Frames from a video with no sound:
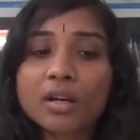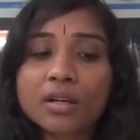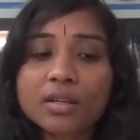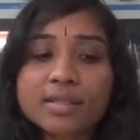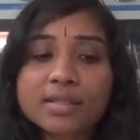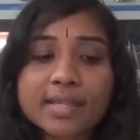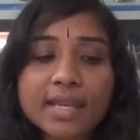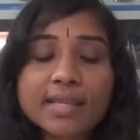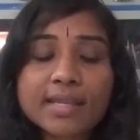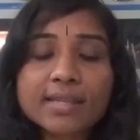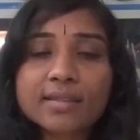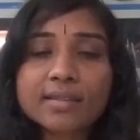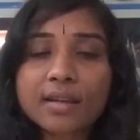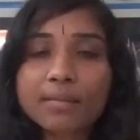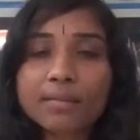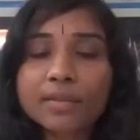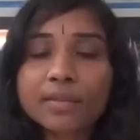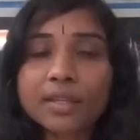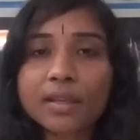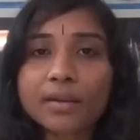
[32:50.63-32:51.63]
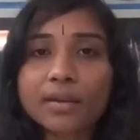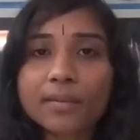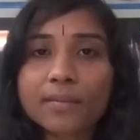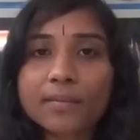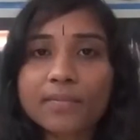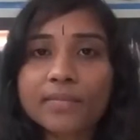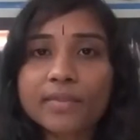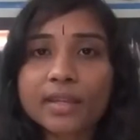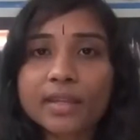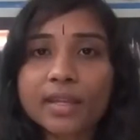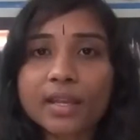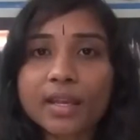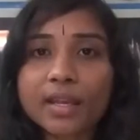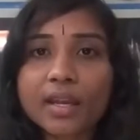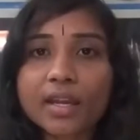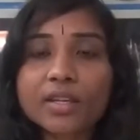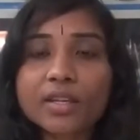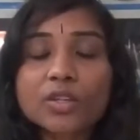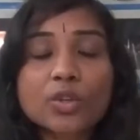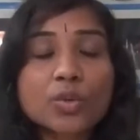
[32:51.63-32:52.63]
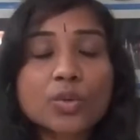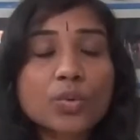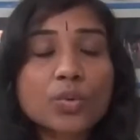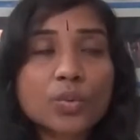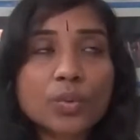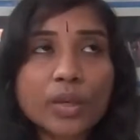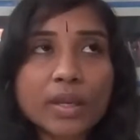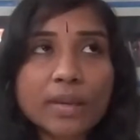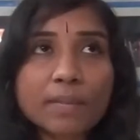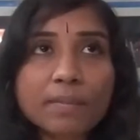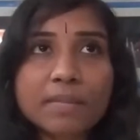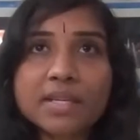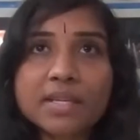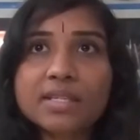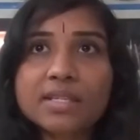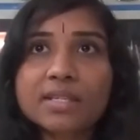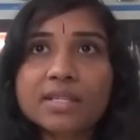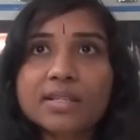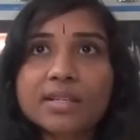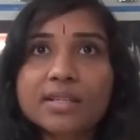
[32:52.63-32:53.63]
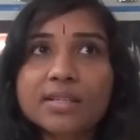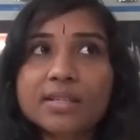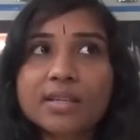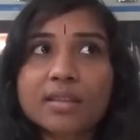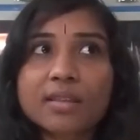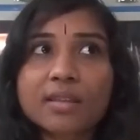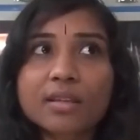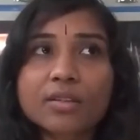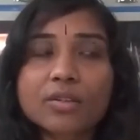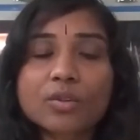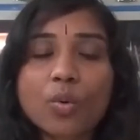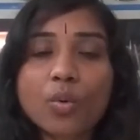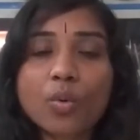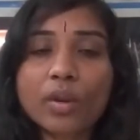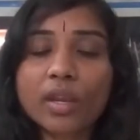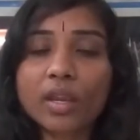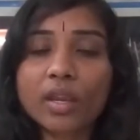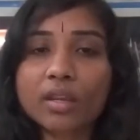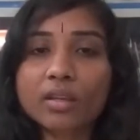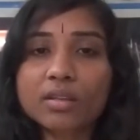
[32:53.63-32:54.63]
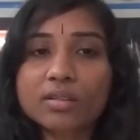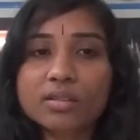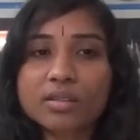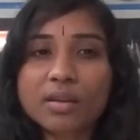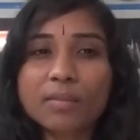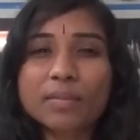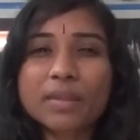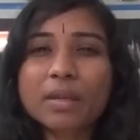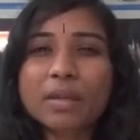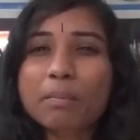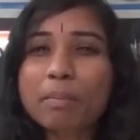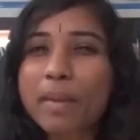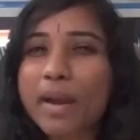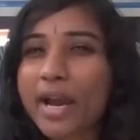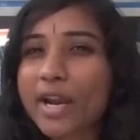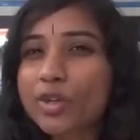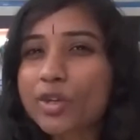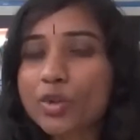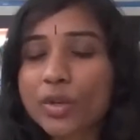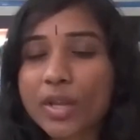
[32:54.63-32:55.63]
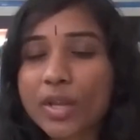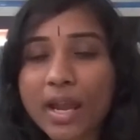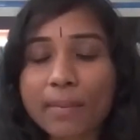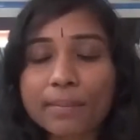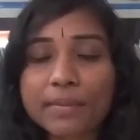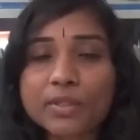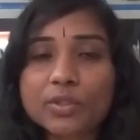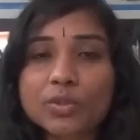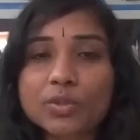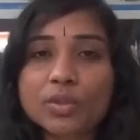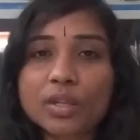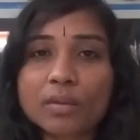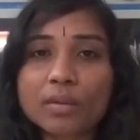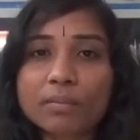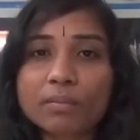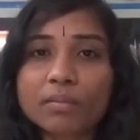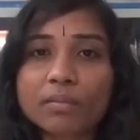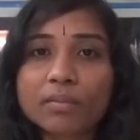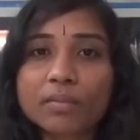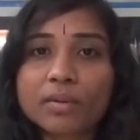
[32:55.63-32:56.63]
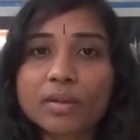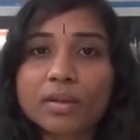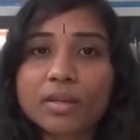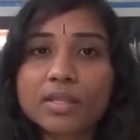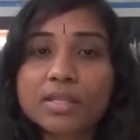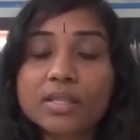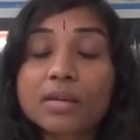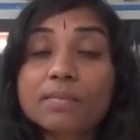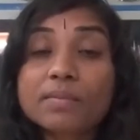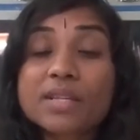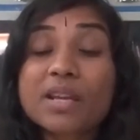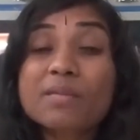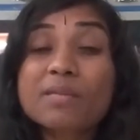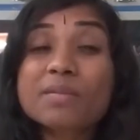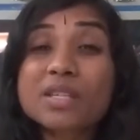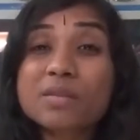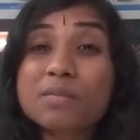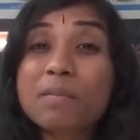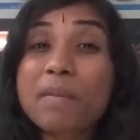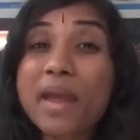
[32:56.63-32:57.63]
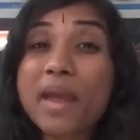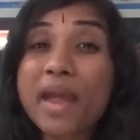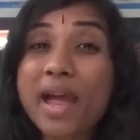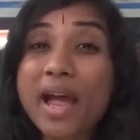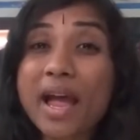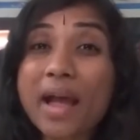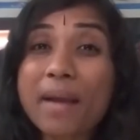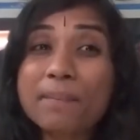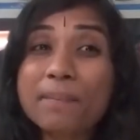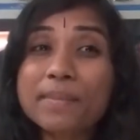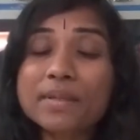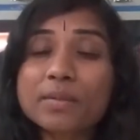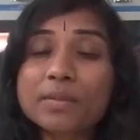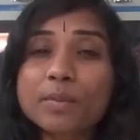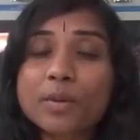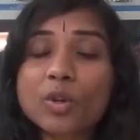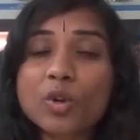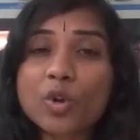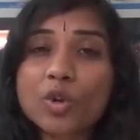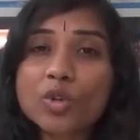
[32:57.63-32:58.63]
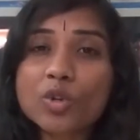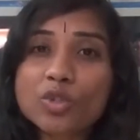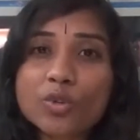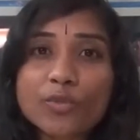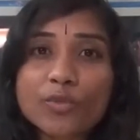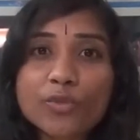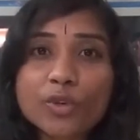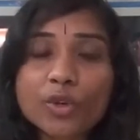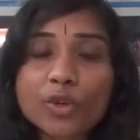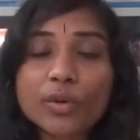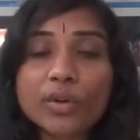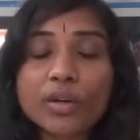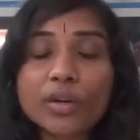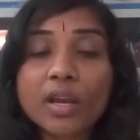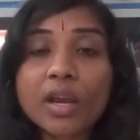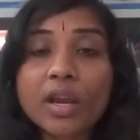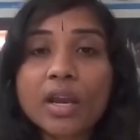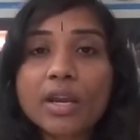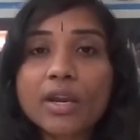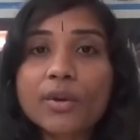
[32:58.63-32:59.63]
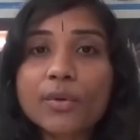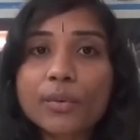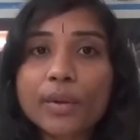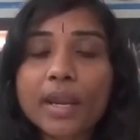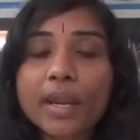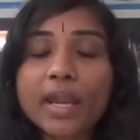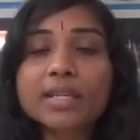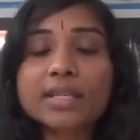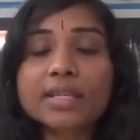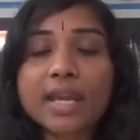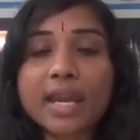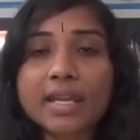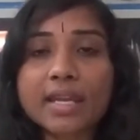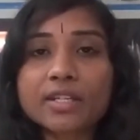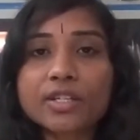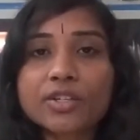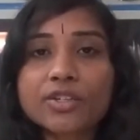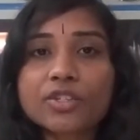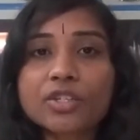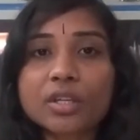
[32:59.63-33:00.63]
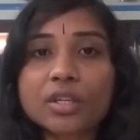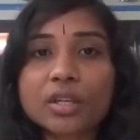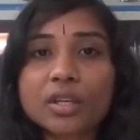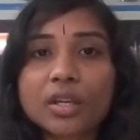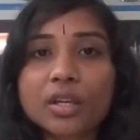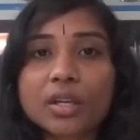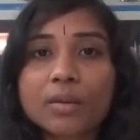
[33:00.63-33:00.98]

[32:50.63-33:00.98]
says something, and you immediately say that okay, something bad should happen to them. Sometimes it may happen because of your great energy,